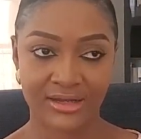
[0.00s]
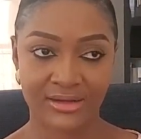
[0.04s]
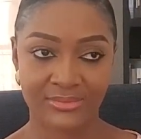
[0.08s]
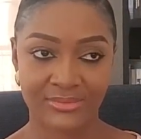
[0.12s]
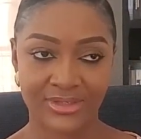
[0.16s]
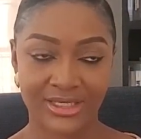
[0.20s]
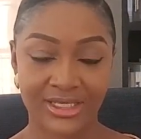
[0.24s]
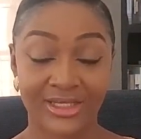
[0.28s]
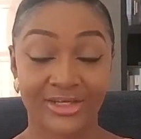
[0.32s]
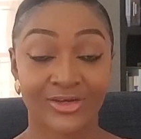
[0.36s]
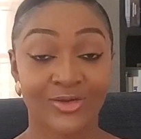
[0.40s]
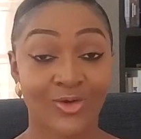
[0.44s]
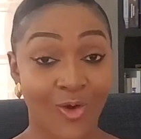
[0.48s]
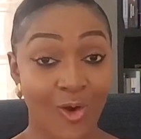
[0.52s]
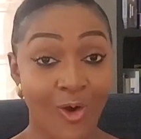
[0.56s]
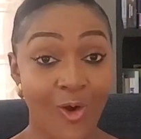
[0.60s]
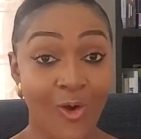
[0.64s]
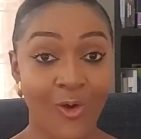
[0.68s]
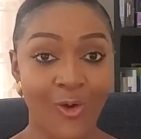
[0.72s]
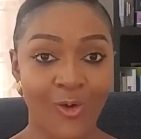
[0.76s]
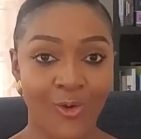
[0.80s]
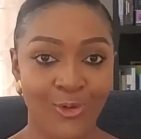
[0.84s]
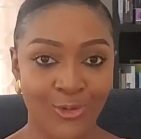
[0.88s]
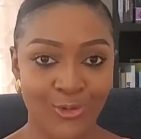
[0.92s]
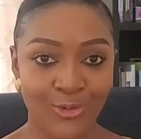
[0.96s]
In
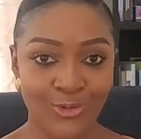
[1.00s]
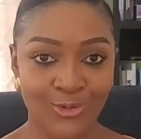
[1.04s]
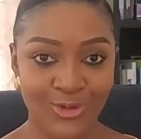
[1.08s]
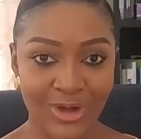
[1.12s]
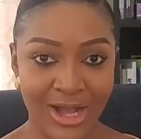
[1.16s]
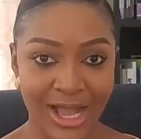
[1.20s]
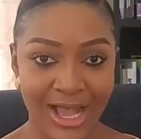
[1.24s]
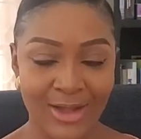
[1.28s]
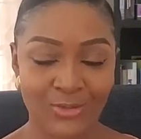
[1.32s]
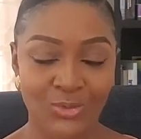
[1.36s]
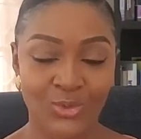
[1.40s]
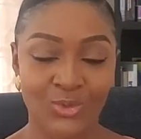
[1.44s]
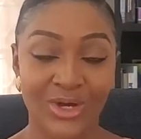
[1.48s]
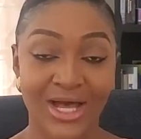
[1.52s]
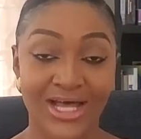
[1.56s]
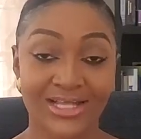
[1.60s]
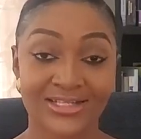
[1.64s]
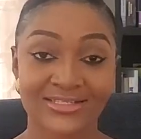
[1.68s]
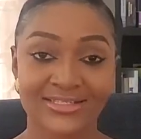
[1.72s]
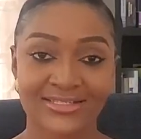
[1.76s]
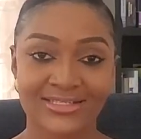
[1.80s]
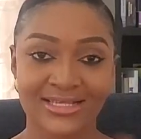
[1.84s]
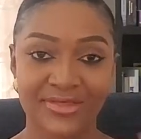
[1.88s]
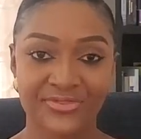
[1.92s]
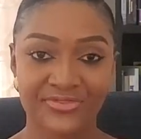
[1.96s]
all, I will
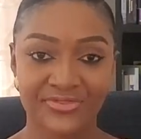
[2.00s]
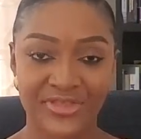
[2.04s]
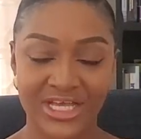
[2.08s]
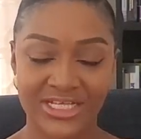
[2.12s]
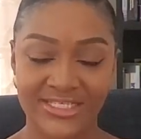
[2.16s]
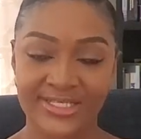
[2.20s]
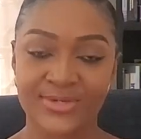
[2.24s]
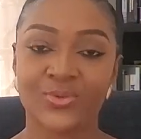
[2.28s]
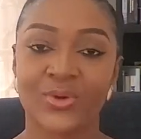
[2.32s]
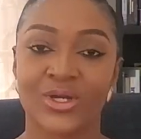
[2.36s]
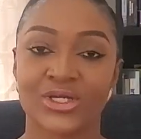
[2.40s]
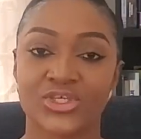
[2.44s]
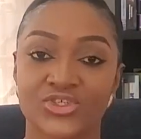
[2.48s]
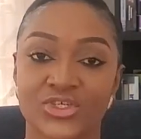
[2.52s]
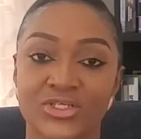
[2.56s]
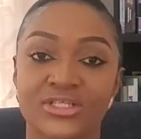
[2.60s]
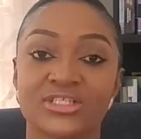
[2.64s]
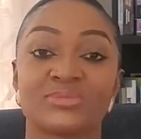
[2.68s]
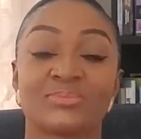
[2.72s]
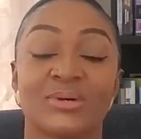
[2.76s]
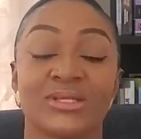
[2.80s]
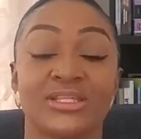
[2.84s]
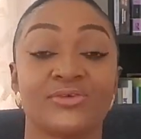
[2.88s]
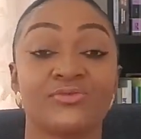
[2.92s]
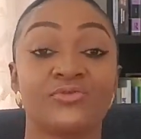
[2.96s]
answer 30
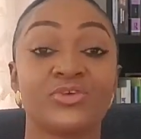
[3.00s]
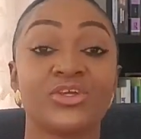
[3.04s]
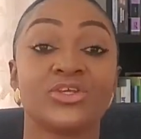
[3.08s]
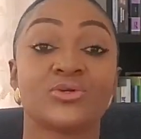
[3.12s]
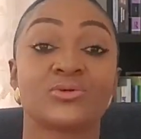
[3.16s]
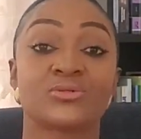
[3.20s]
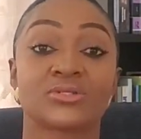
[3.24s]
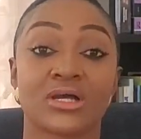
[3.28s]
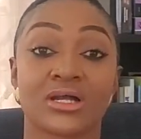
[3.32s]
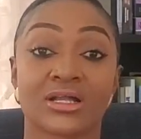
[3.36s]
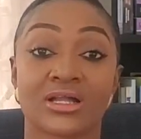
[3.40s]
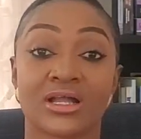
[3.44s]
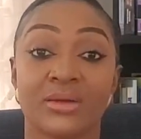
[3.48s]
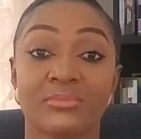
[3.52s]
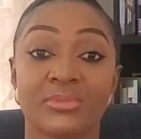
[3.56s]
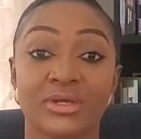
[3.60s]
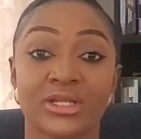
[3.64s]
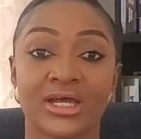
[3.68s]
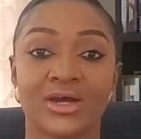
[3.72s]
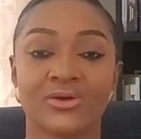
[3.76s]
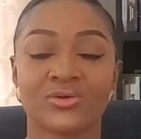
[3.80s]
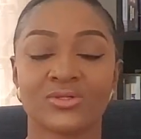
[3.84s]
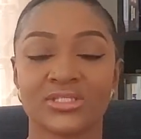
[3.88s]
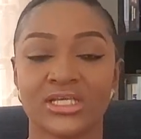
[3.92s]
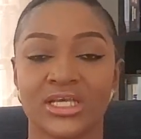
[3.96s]
questions, but the videos are coming
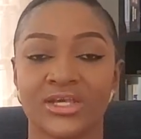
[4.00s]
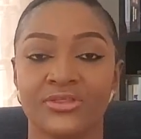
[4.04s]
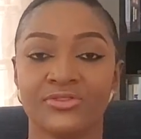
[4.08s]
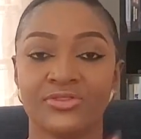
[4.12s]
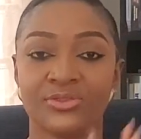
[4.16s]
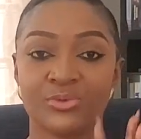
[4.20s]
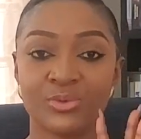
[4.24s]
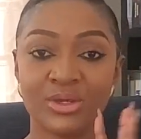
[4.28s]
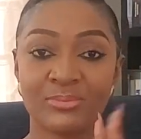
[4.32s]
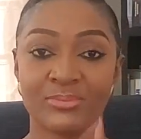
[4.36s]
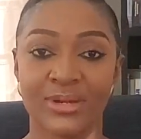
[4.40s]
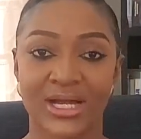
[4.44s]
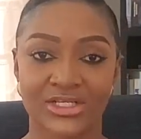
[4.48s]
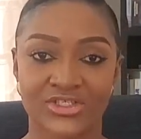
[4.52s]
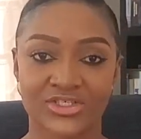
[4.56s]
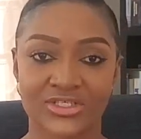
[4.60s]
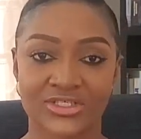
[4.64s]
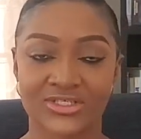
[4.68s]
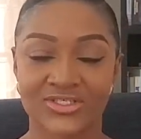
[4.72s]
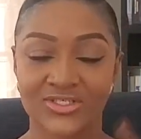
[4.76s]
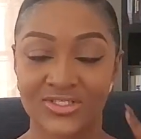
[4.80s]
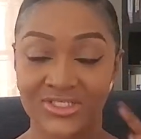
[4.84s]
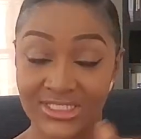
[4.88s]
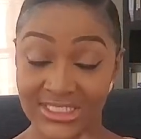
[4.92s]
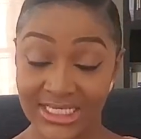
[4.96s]
out in 3 batches.
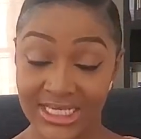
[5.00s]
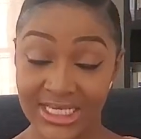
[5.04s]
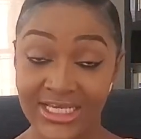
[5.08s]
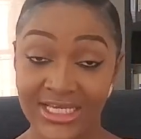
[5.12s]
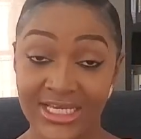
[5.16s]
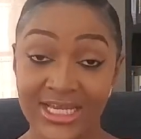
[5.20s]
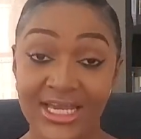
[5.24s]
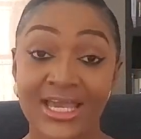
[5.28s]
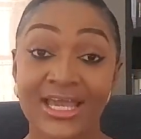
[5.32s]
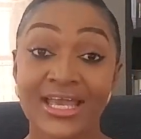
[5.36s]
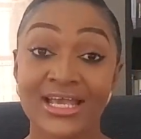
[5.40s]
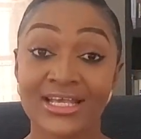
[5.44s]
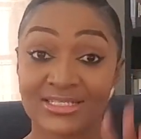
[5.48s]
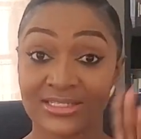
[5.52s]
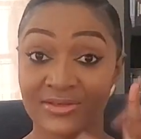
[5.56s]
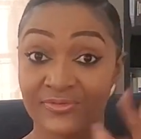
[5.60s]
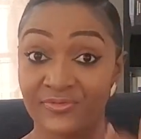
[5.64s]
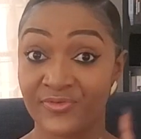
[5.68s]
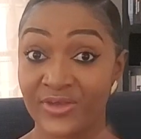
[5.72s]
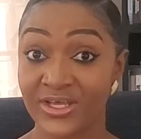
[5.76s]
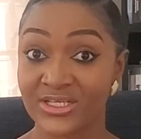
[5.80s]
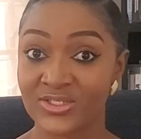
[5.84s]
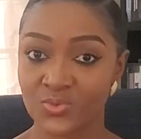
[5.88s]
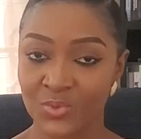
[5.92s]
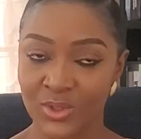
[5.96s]
Today is the
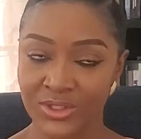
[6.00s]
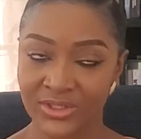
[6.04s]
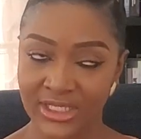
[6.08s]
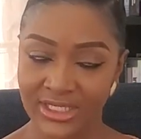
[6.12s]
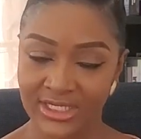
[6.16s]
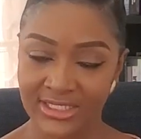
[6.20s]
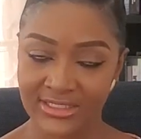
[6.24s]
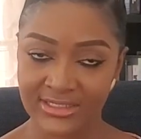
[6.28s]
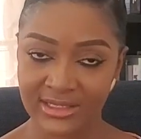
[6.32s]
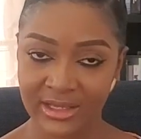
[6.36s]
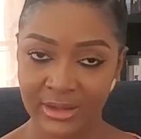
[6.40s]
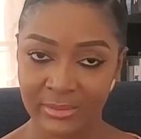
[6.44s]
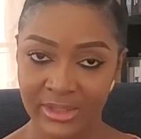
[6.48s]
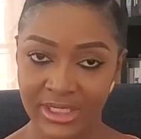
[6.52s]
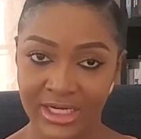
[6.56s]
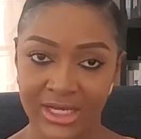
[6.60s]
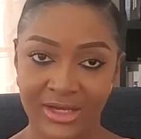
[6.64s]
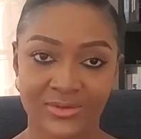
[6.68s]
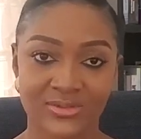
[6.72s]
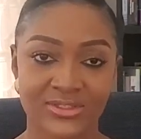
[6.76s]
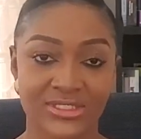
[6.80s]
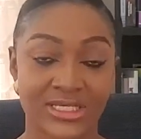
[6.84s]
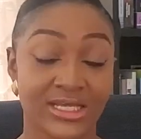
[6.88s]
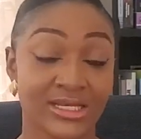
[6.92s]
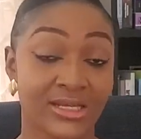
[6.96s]
first one that is coming
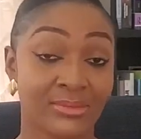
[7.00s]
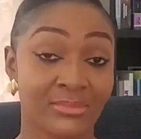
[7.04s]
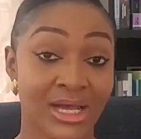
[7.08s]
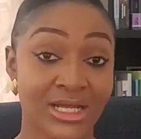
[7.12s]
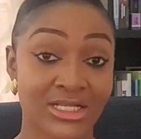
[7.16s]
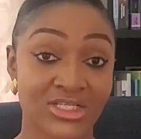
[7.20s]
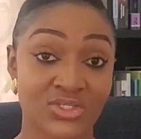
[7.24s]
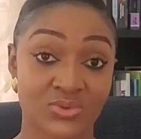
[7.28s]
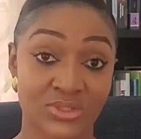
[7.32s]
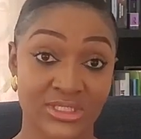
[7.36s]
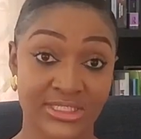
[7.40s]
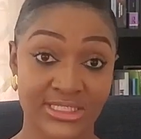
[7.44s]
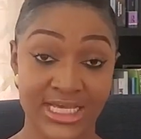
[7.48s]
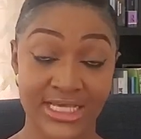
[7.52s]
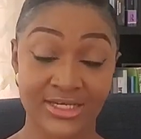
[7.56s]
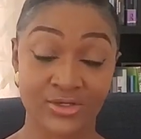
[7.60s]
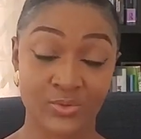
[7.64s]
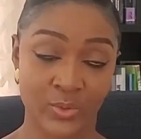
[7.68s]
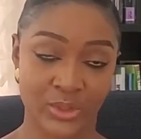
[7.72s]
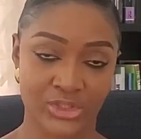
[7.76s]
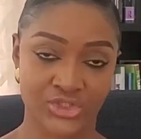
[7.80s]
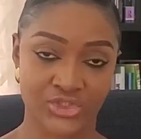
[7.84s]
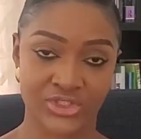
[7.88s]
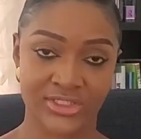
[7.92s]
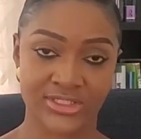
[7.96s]
out, and I'm answering 10
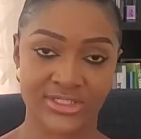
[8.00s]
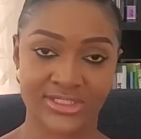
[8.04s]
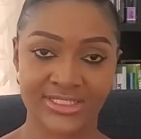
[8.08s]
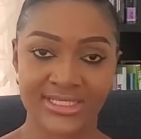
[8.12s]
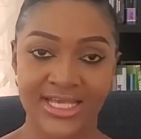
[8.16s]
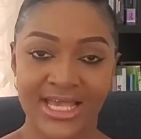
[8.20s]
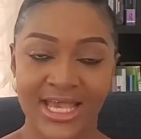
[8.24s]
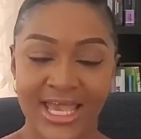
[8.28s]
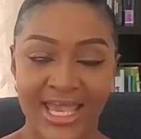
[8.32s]
questions.